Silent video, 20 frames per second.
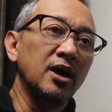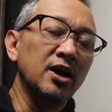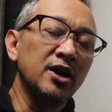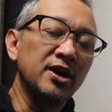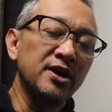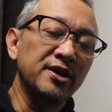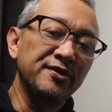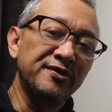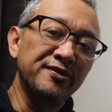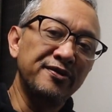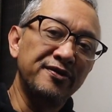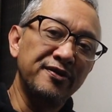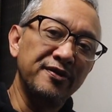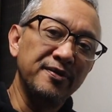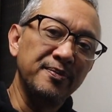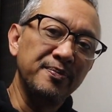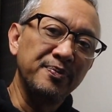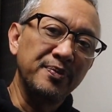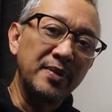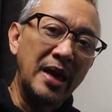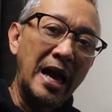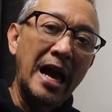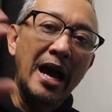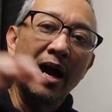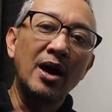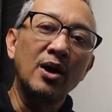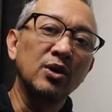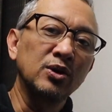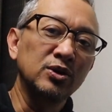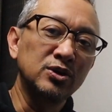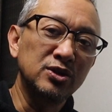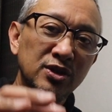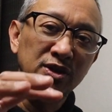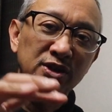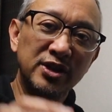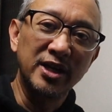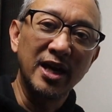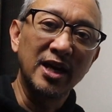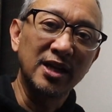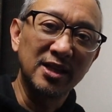of how to
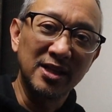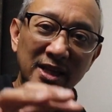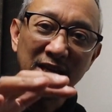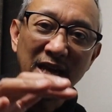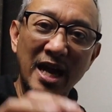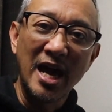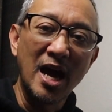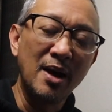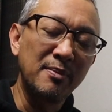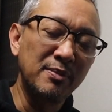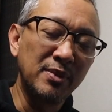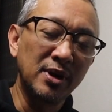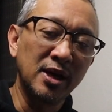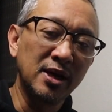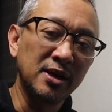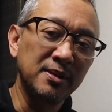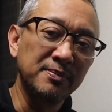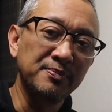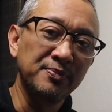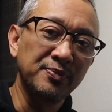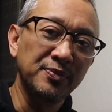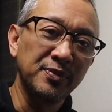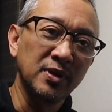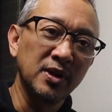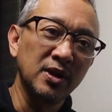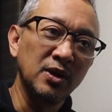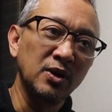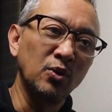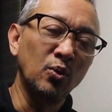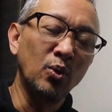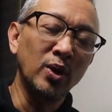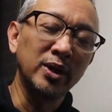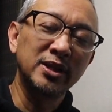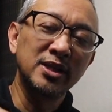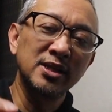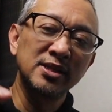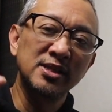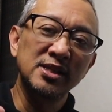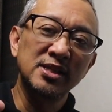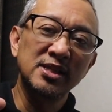check the camera, what
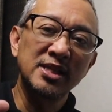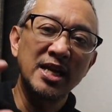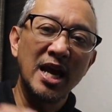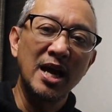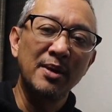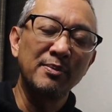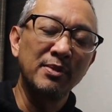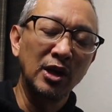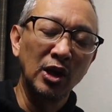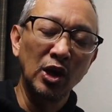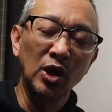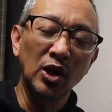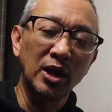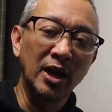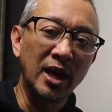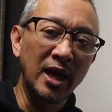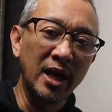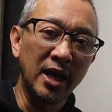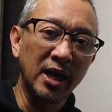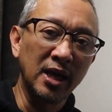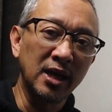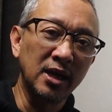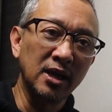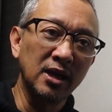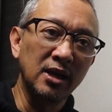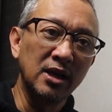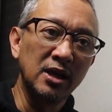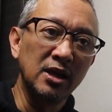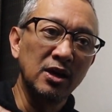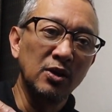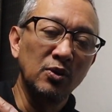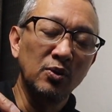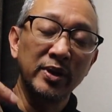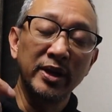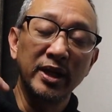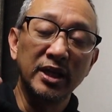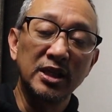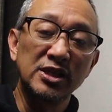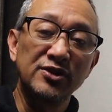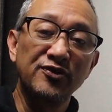does this camera look like
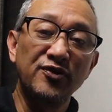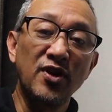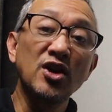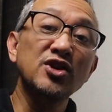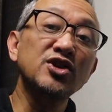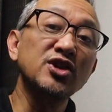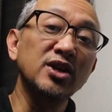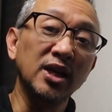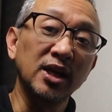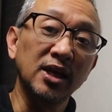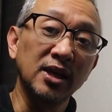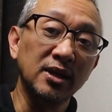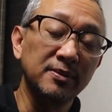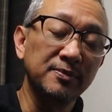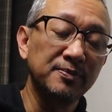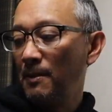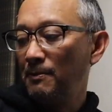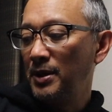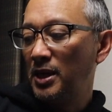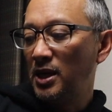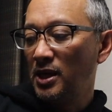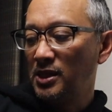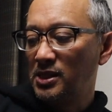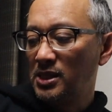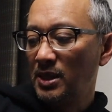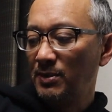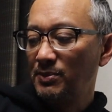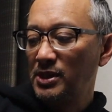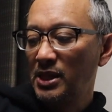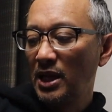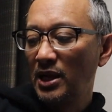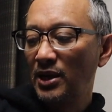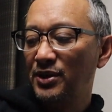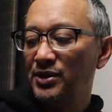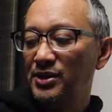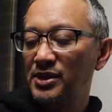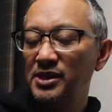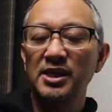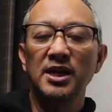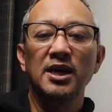when it's functioning. Because some
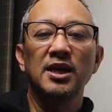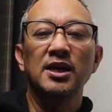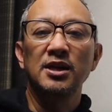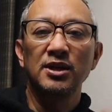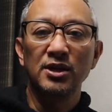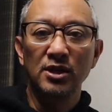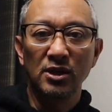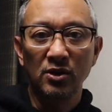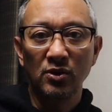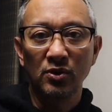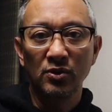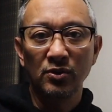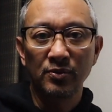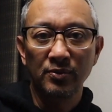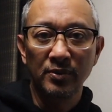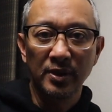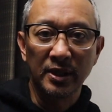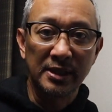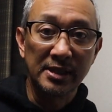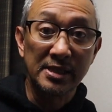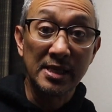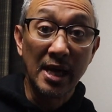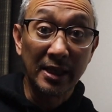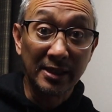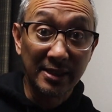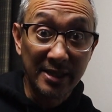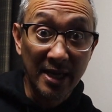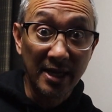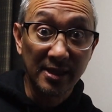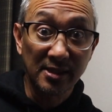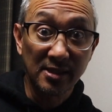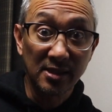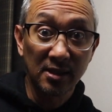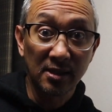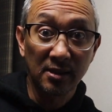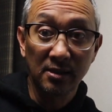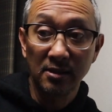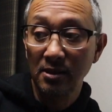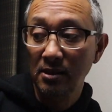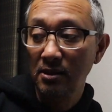sellers say, you know, it's not
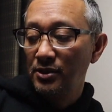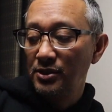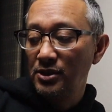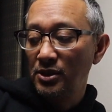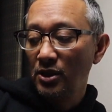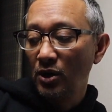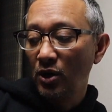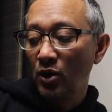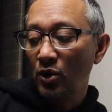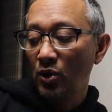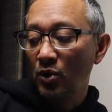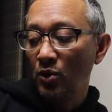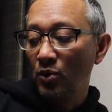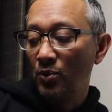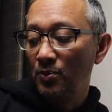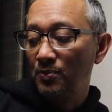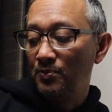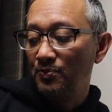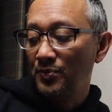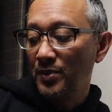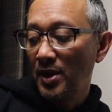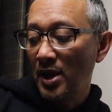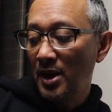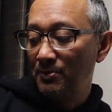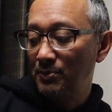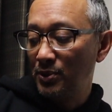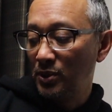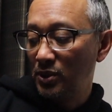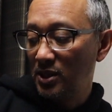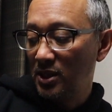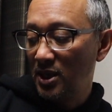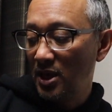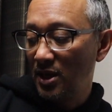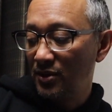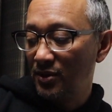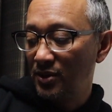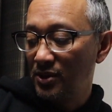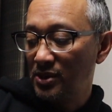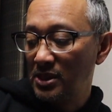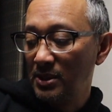tested. So I put
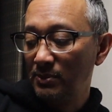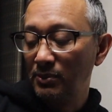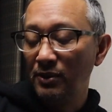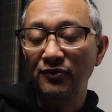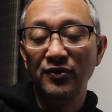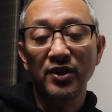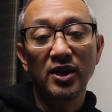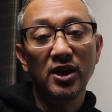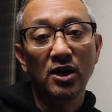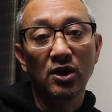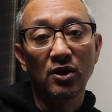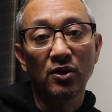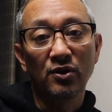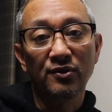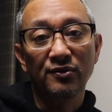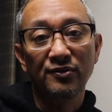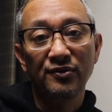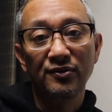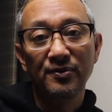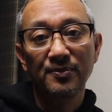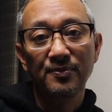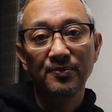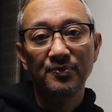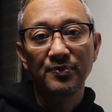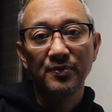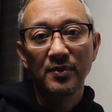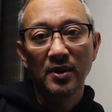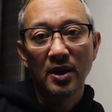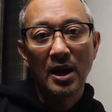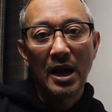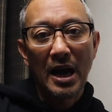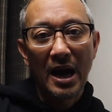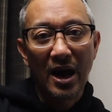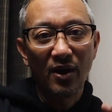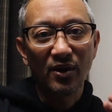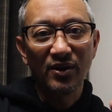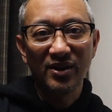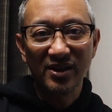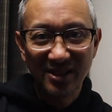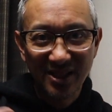together a simple video of
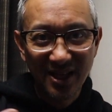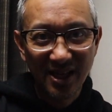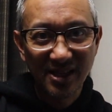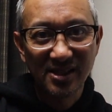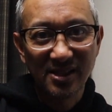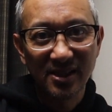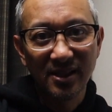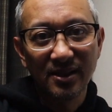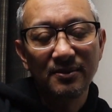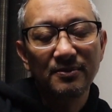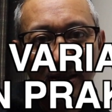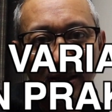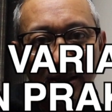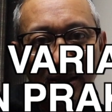how to test it.